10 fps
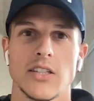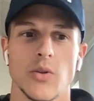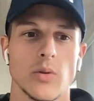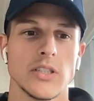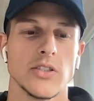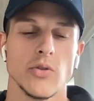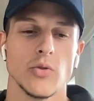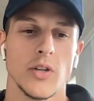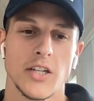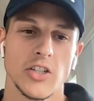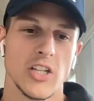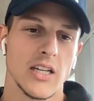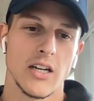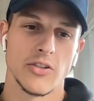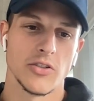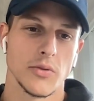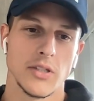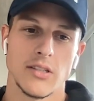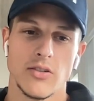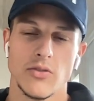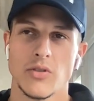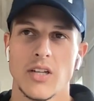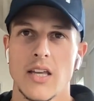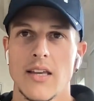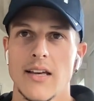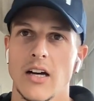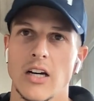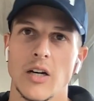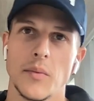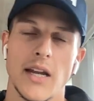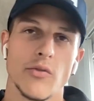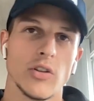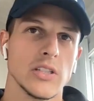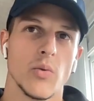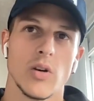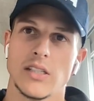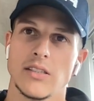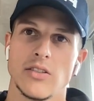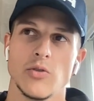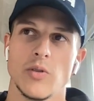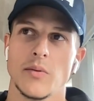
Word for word: That 22 I couldn't get under 22, um, and I really wanted to.